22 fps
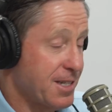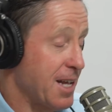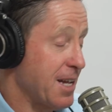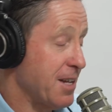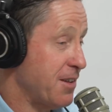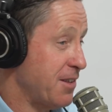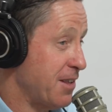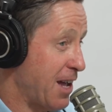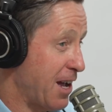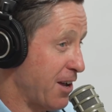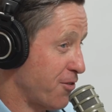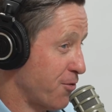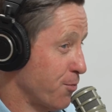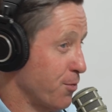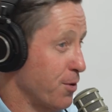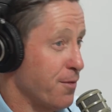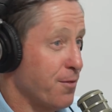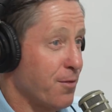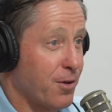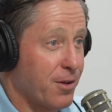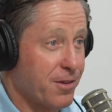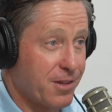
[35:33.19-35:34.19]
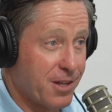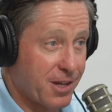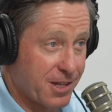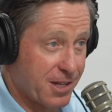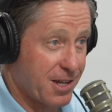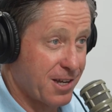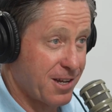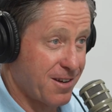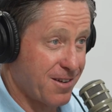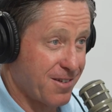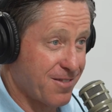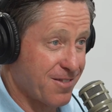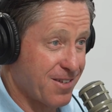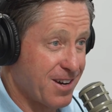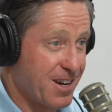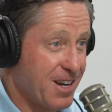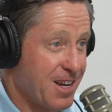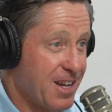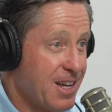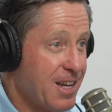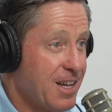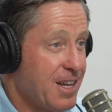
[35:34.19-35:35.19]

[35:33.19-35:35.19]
That's natural. We've all done that, right?